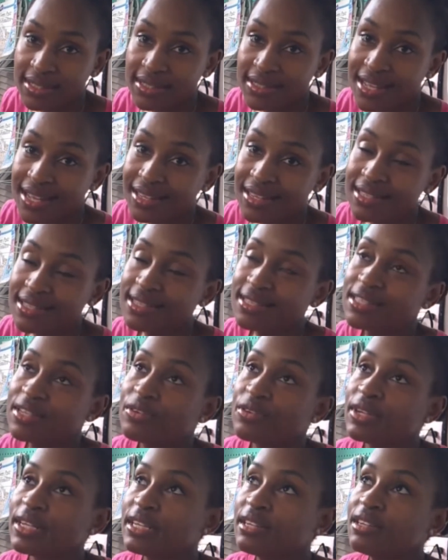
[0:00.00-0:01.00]
And this is a
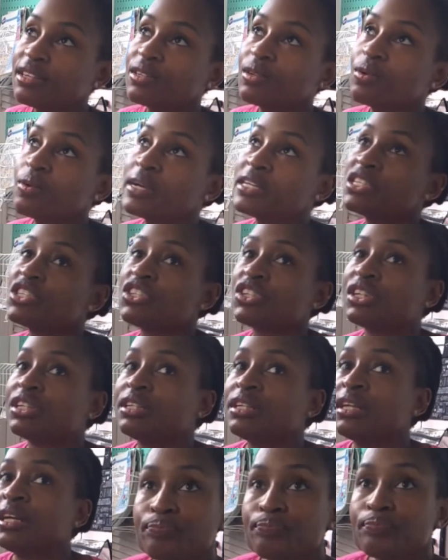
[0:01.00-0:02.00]
really good question.